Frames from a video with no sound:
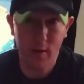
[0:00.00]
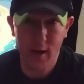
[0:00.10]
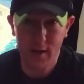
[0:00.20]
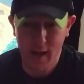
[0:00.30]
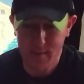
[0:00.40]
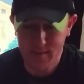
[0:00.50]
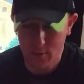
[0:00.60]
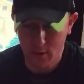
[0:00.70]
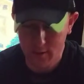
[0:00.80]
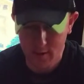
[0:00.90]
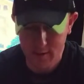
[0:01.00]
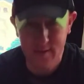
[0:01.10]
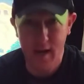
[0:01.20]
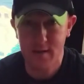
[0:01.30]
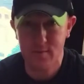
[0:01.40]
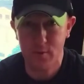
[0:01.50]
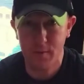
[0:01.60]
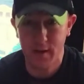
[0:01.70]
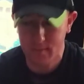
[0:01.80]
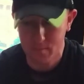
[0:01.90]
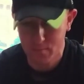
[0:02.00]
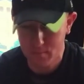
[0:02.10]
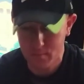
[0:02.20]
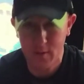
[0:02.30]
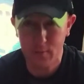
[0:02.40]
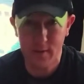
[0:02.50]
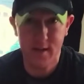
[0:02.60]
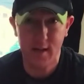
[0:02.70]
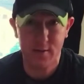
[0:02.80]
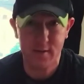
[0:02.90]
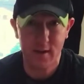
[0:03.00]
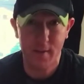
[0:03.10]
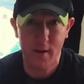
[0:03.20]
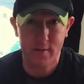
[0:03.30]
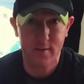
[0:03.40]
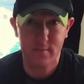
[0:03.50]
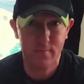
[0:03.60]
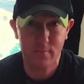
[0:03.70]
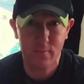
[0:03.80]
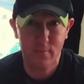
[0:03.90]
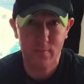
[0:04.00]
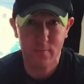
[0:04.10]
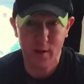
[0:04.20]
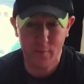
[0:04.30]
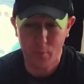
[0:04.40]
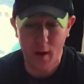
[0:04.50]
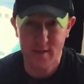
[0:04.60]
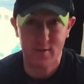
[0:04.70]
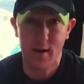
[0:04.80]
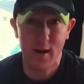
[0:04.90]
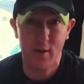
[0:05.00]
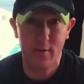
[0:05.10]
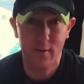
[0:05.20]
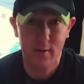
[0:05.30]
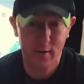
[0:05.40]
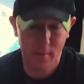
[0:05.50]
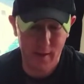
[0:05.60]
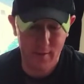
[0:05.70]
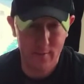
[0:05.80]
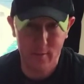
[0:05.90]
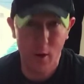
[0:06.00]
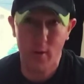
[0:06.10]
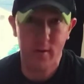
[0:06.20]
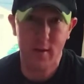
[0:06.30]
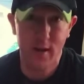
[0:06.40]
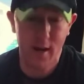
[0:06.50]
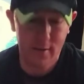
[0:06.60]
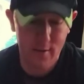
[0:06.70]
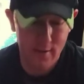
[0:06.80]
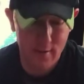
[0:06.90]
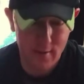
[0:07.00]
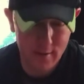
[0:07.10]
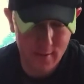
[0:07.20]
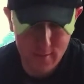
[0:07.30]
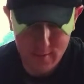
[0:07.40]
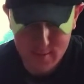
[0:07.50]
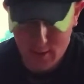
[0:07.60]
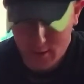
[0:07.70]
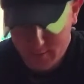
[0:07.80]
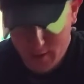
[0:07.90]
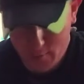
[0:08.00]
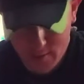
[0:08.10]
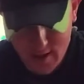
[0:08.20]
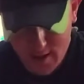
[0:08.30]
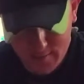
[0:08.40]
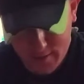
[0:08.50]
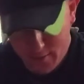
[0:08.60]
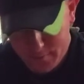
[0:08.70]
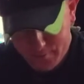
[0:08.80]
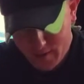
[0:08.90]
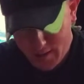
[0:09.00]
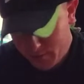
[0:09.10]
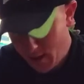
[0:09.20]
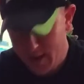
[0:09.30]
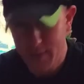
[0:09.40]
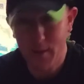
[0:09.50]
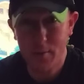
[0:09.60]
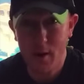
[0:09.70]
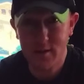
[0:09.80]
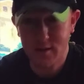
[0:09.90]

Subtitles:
at a game store, that these games would be ridiculously amounts of prices right now? No one thought that. So I wish I'm glad I kept all the boxes